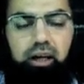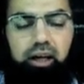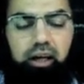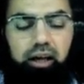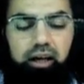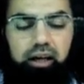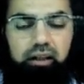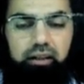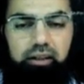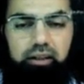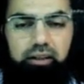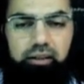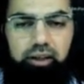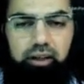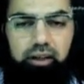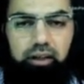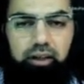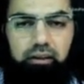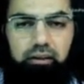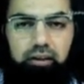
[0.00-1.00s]
and the
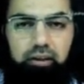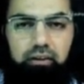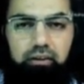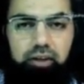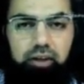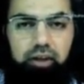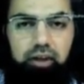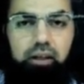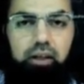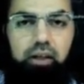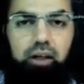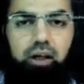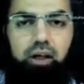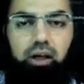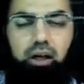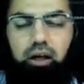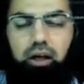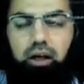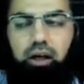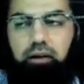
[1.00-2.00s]
secondary side,
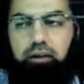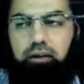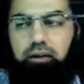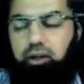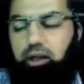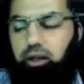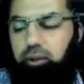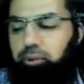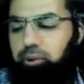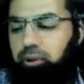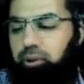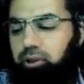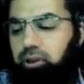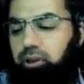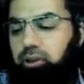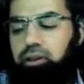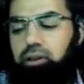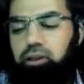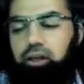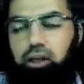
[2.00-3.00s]
except
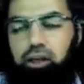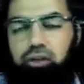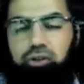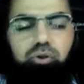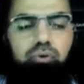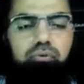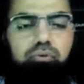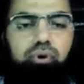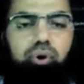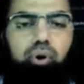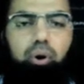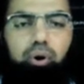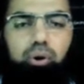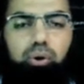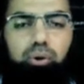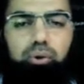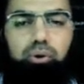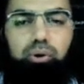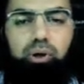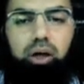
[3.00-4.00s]
in case of
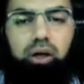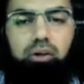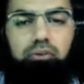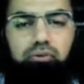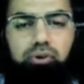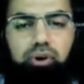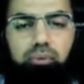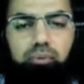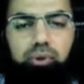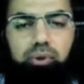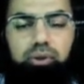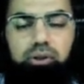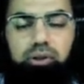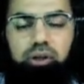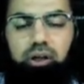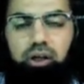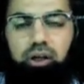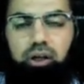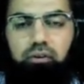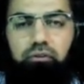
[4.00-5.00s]
auto transformers,
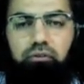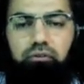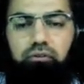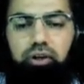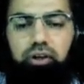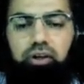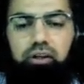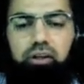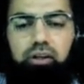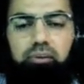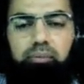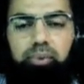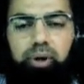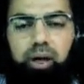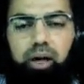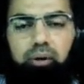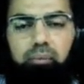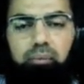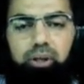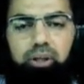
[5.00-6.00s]
where the
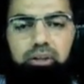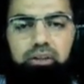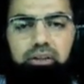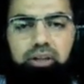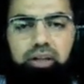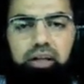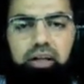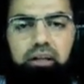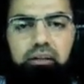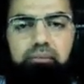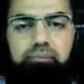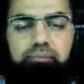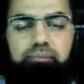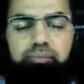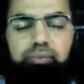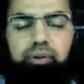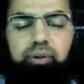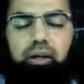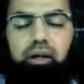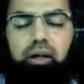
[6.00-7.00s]
primary side
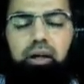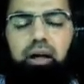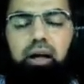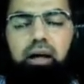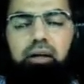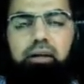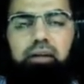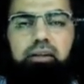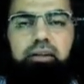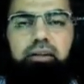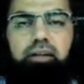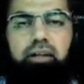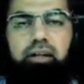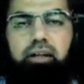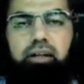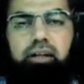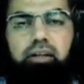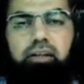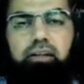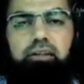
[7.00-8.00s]
and the
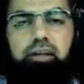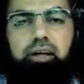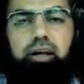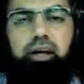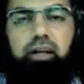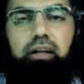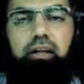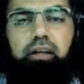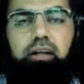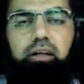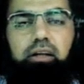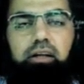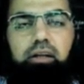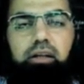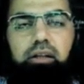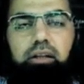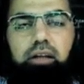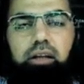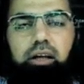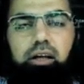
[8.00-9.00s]
secondary side,
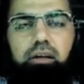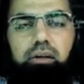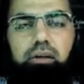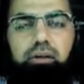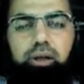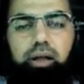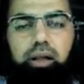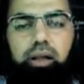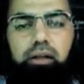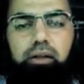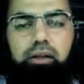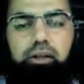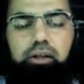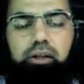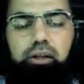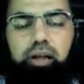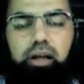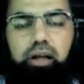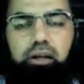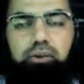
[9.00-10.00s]
they are not
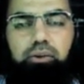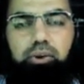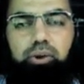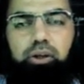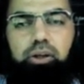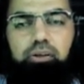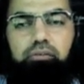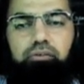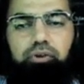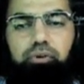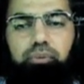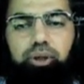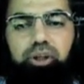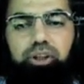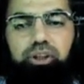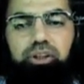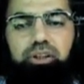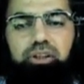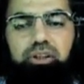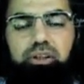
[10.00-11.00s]
electrically isolated from
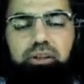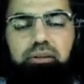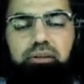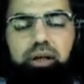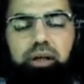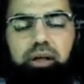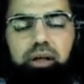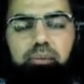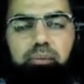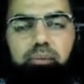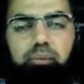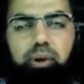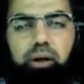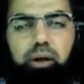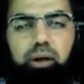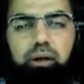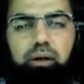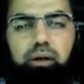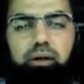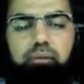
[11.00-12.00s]
each other,
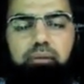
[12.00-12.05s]
but